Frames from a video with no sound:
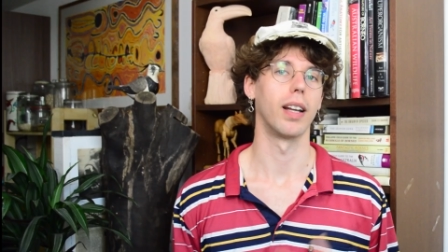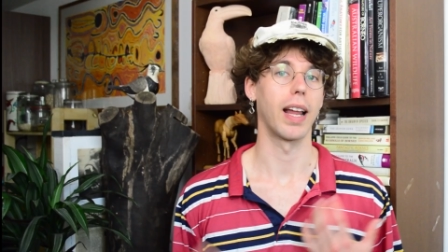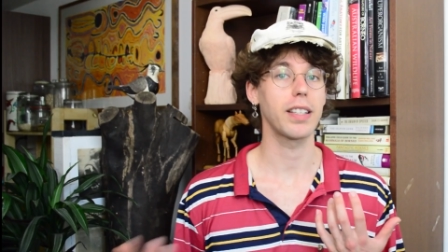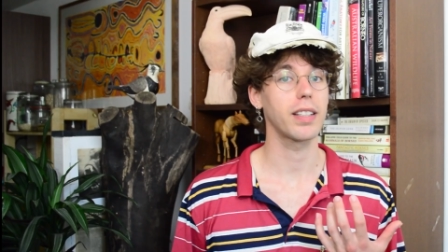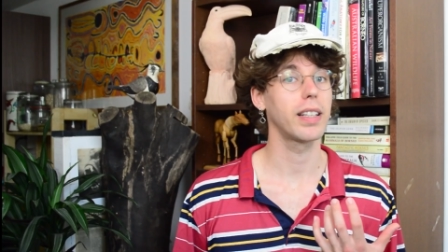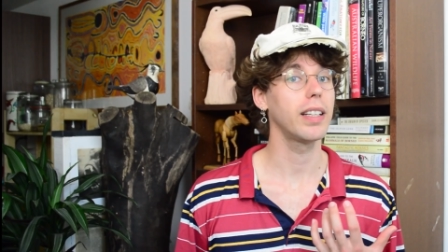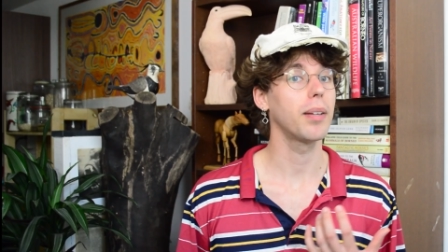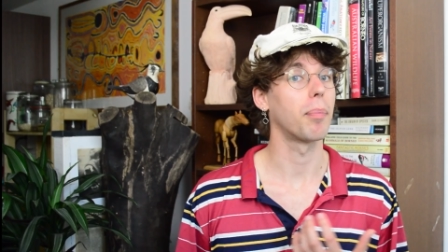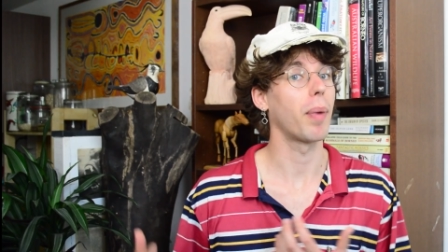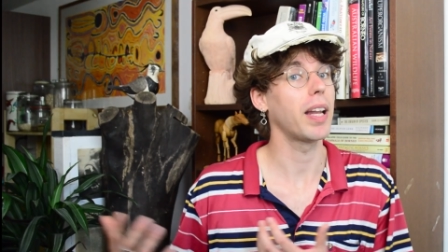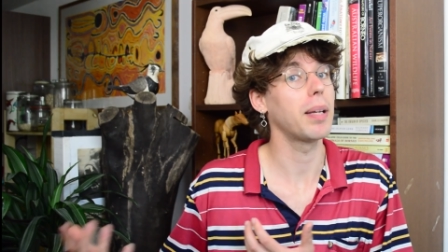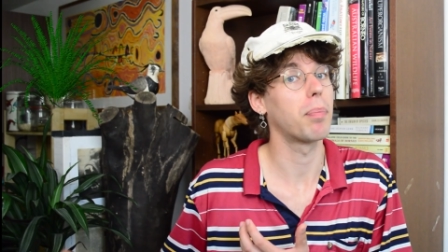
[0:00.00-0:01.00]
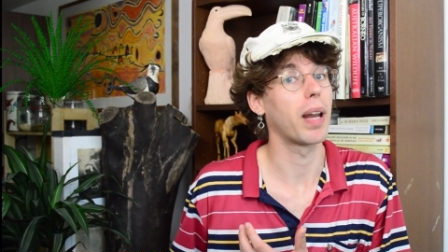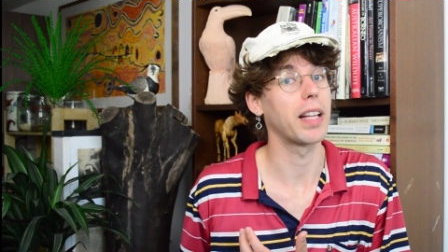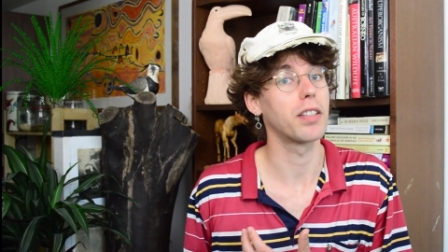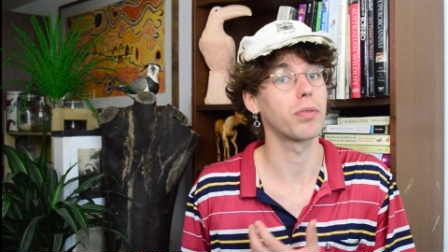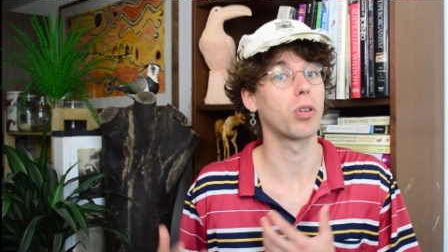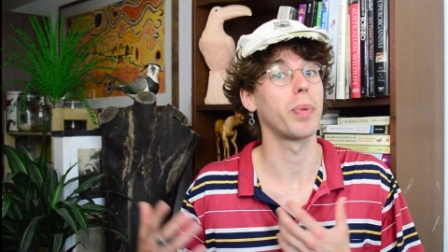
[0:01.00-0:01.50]
Lastly, many
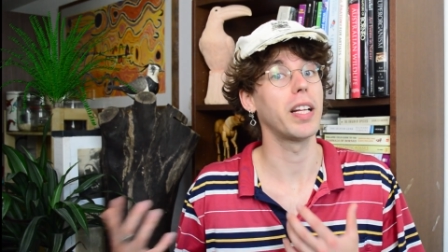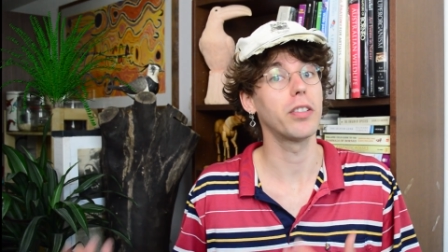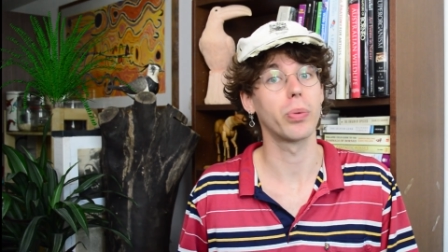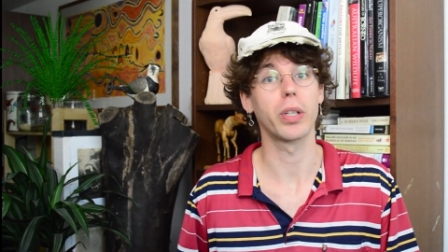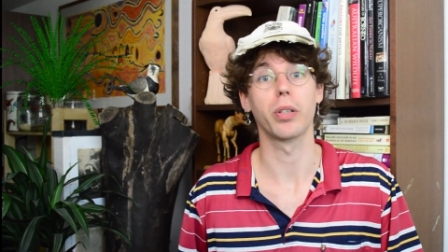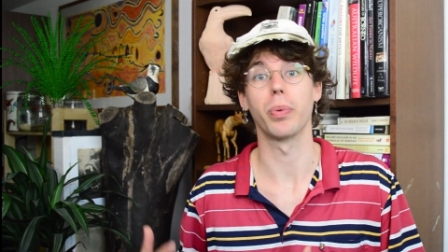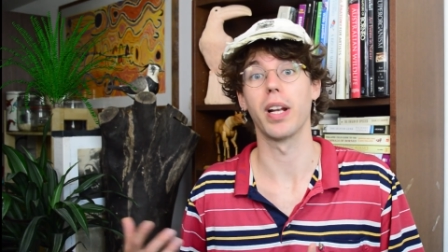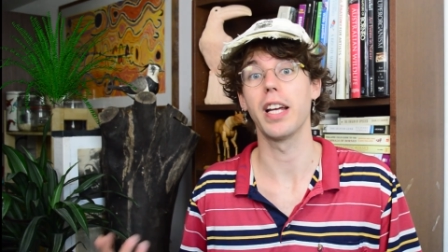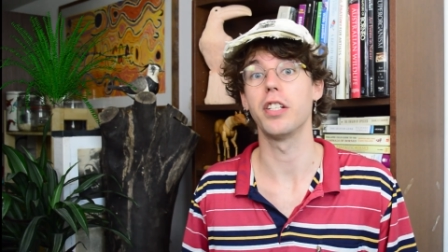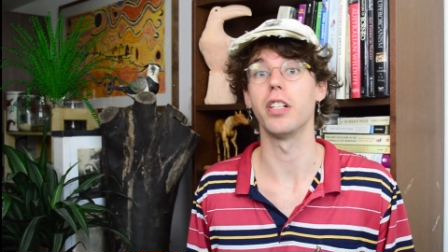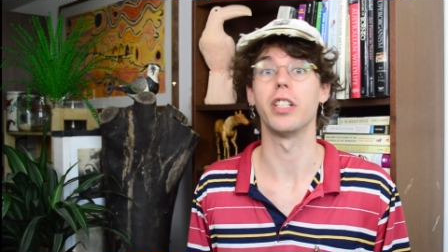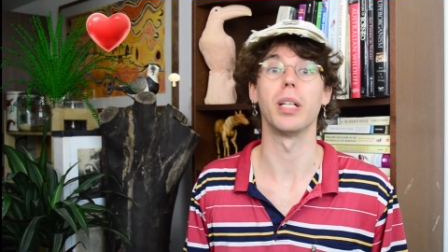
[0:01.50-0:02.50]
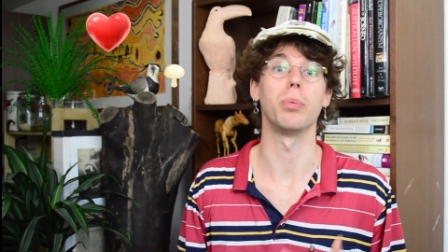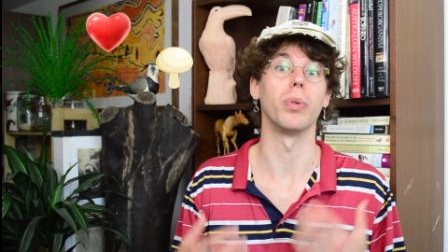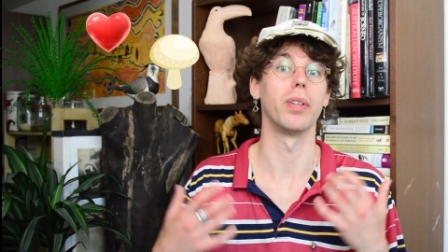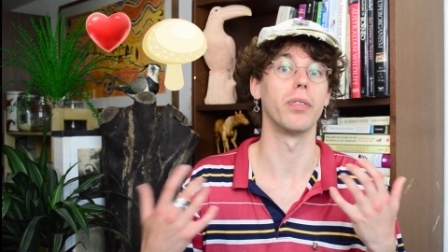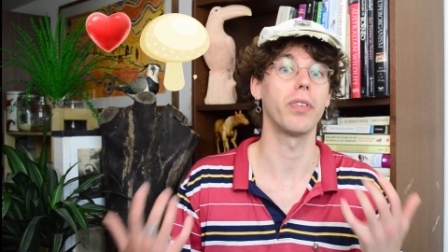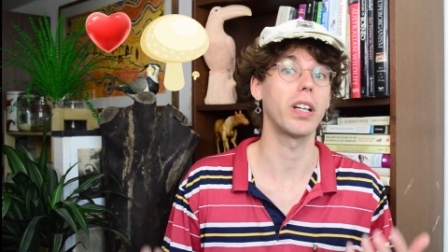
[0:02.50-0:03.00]
plants form intricate relationships
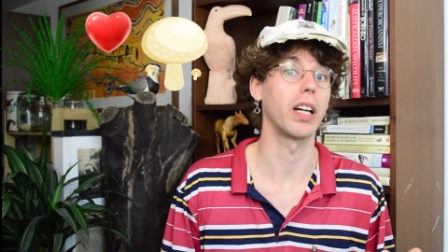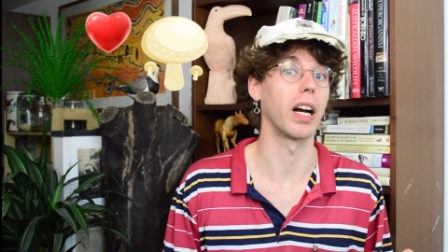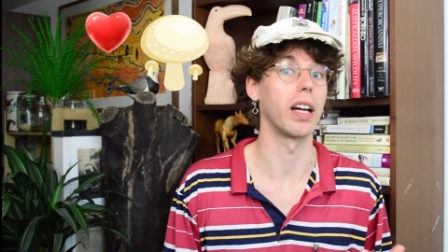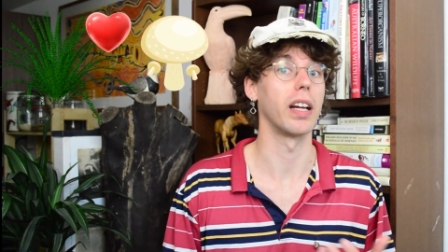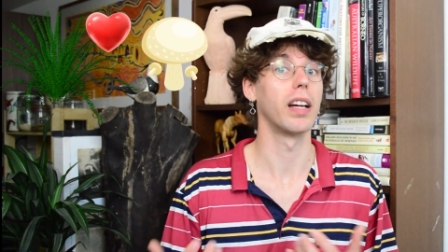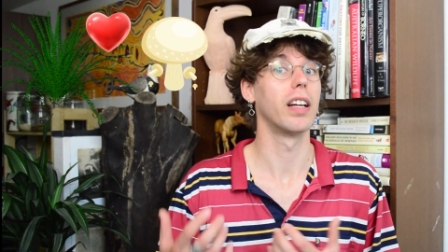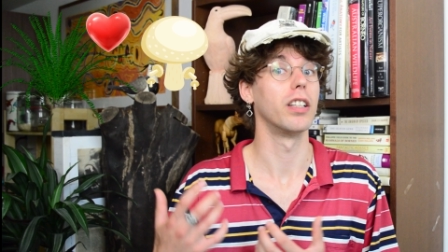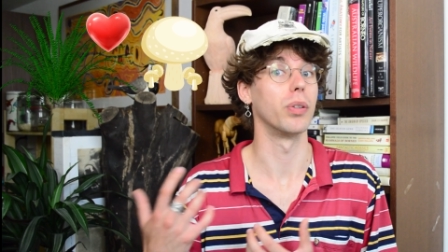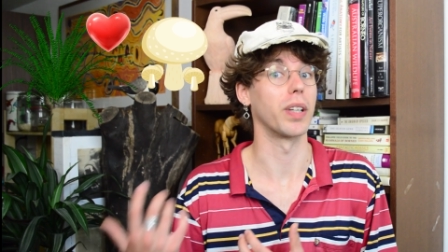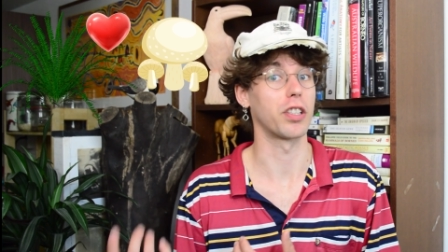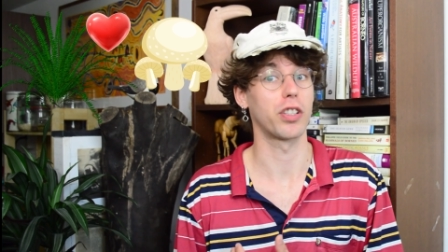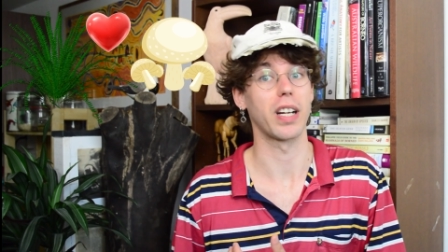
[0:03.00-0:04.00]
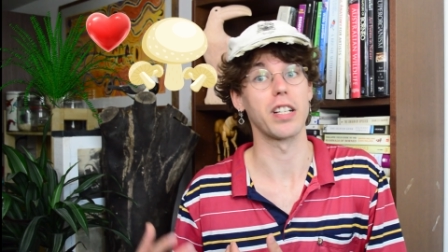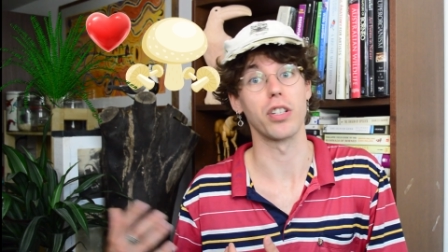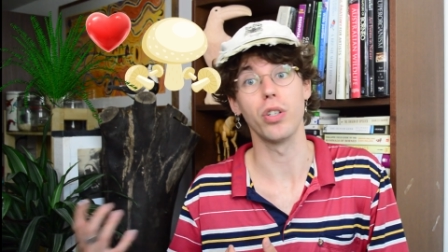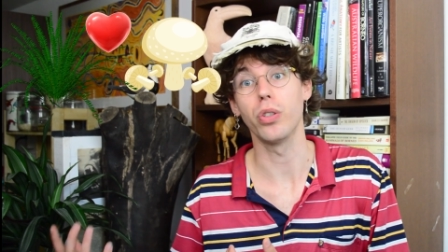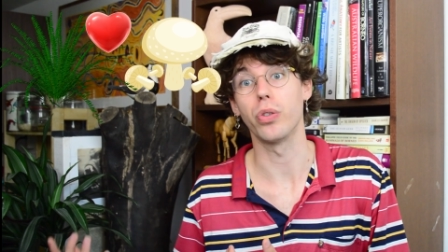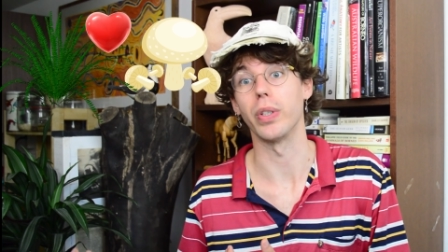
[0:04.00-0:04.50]
with fungi to exchange
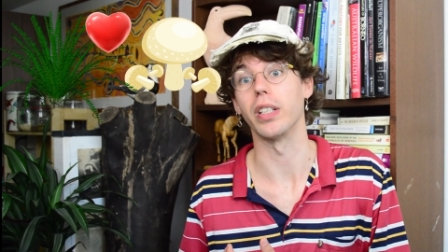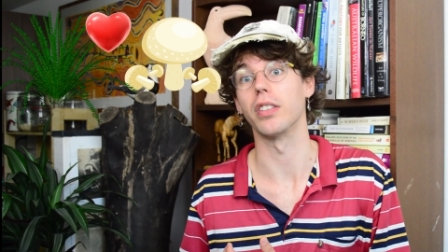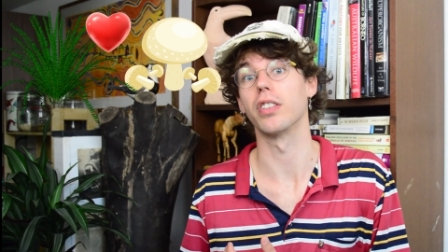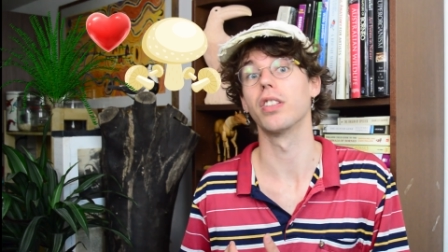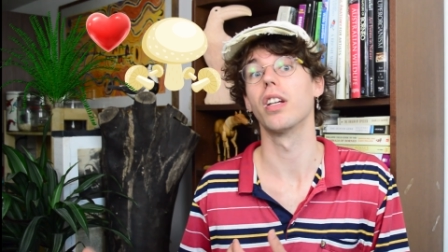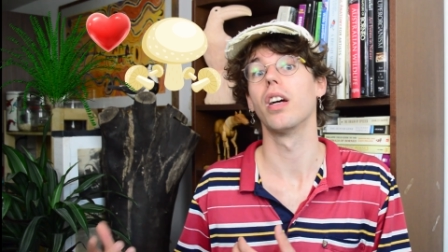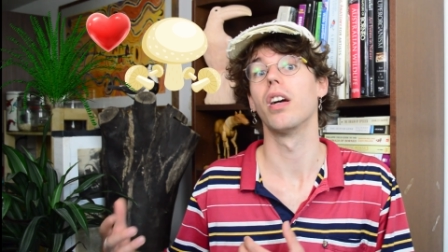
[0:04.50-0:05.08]
nutrients.